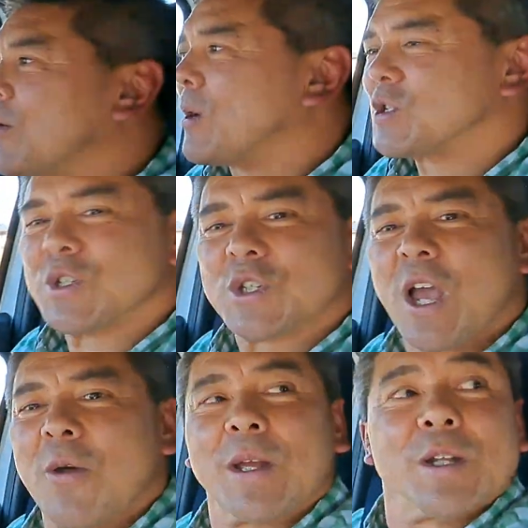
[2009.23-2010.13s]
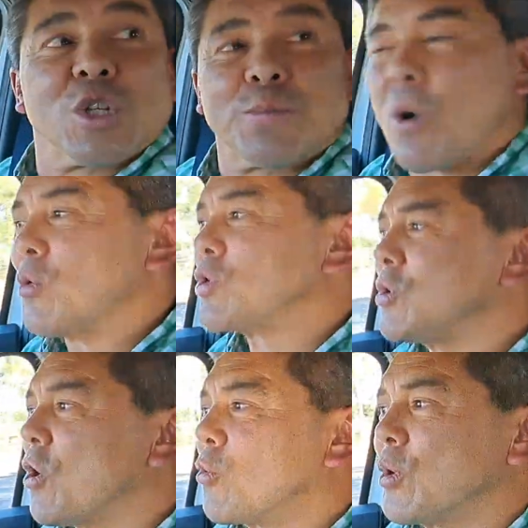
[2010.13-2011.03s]
once it's going, it just bowls
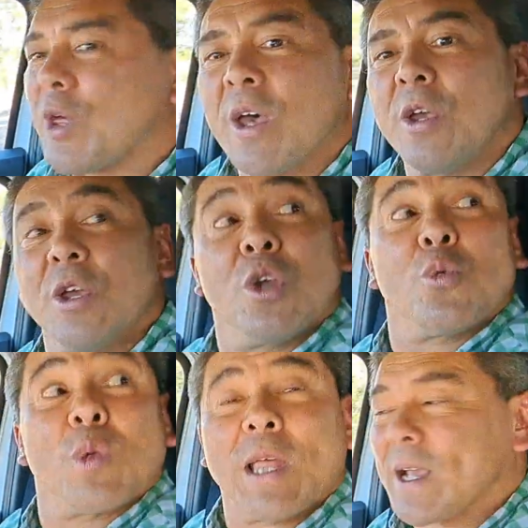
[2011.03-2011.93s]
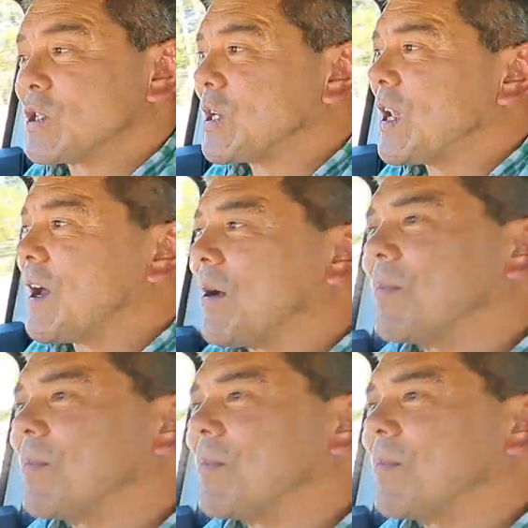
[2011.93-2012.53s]
along with a relaxed air.